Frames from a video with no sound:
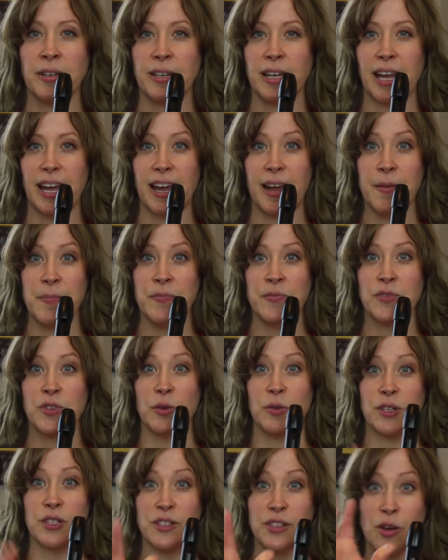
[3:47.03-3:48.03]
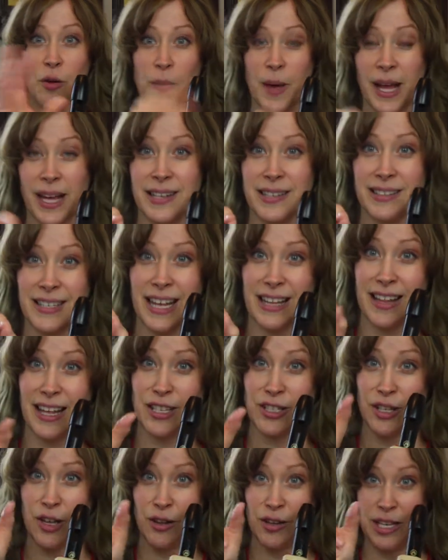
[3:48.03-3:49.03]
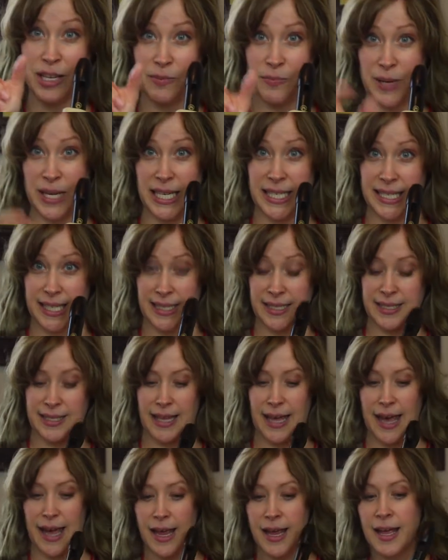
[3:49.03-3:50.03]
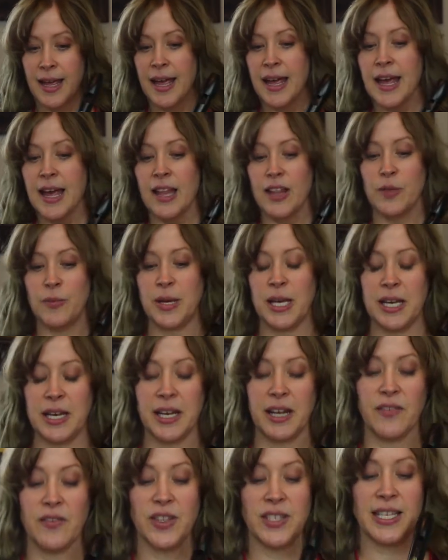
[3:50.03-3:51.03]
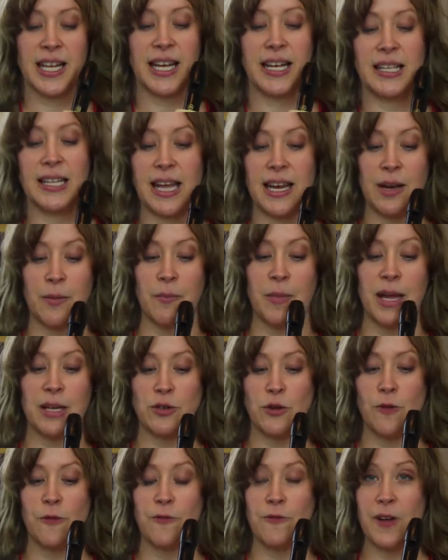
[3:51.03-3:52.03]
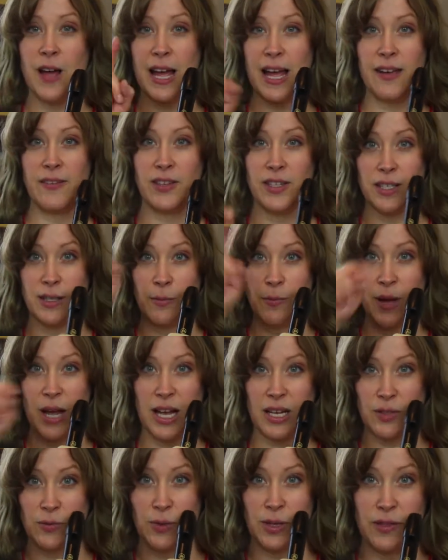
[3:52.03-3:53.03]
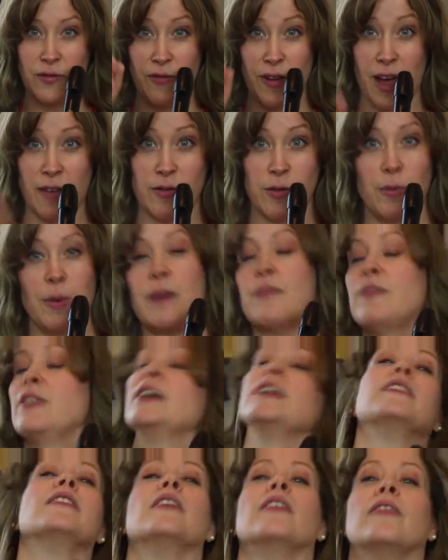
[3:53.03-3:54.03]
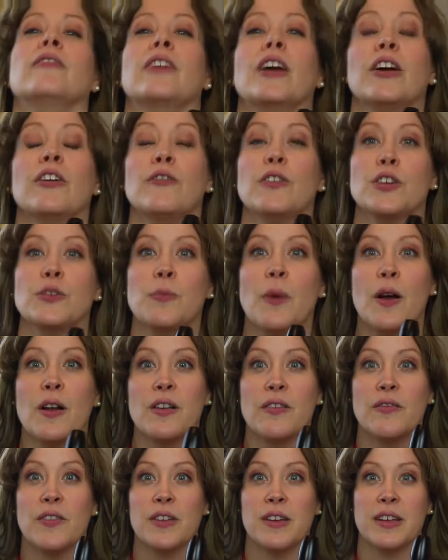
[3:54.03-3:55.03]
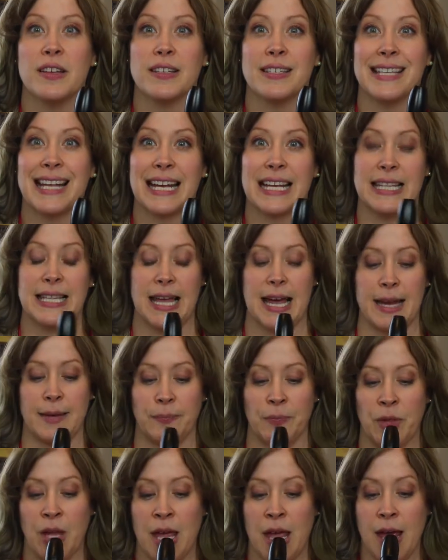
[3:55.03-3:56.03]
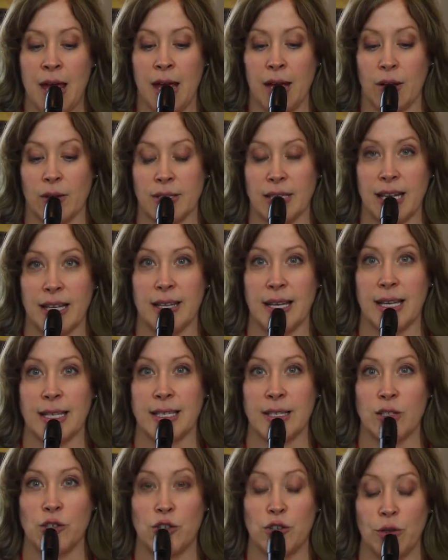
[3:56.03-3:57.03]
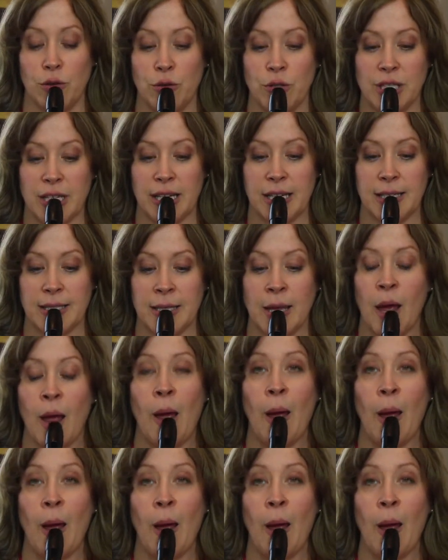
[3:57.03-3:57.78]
Okay, so let's go back and take that slowly in pieces, okay? The beginning of the second line at measure 5, it's the box with the 5 above it, very first part of the second line. It goes like this, 2 G's,